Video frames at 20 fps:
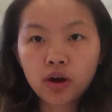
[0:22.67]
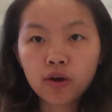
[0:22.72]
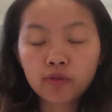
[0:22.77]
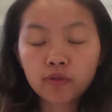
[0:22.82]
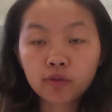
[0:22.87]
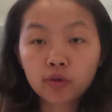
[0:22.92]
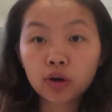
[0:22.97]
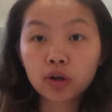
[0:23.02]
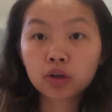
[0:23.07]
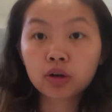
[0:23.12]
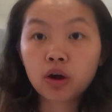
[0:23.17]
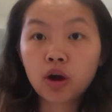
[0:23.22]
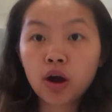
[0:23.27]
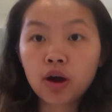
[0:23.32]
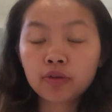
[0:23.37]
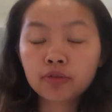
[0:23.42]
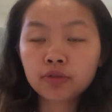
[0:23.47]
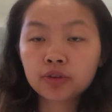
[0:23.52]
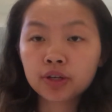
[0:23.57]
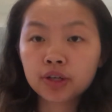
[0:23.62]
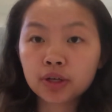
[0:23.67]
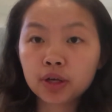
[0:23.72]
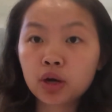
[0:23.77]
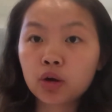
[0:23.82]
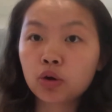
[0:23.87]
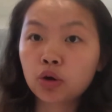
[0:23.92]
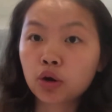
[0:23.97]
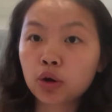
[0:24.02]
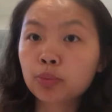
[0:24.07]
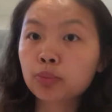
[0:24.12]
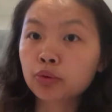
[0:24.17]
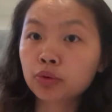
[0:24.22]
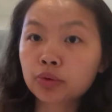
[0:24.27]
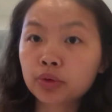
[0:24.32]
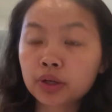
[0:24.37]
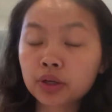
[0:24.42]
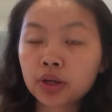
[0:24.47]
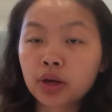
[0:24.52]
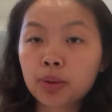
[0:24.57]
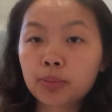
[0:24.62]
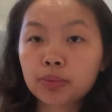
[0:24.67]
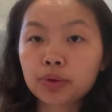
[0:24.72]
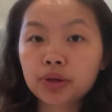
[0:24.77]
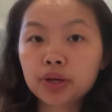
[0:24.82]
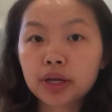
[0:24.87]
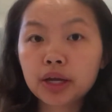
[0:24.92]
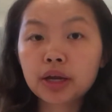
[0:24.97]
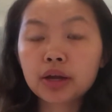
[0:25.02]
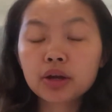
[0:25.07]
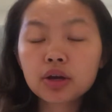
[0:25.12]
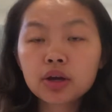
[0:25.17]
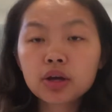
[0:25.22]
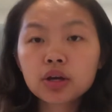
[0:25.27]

for a coffee or a brewing company.